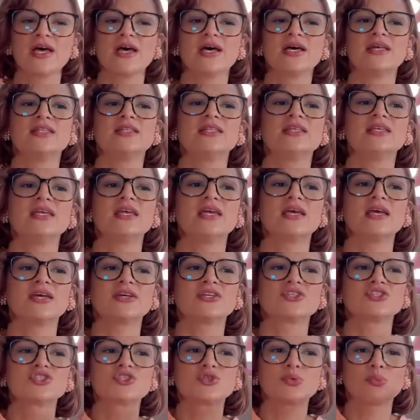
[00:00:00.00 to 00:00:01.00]
the
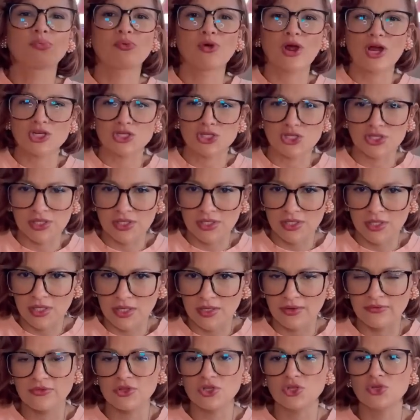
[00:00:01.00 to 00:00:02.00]
expression
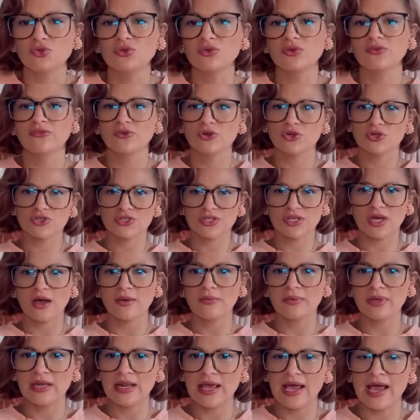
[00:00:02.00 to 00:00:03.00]
of the universe
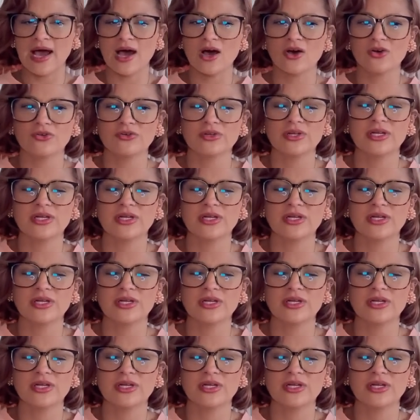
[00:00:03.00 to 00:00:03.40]
coming out,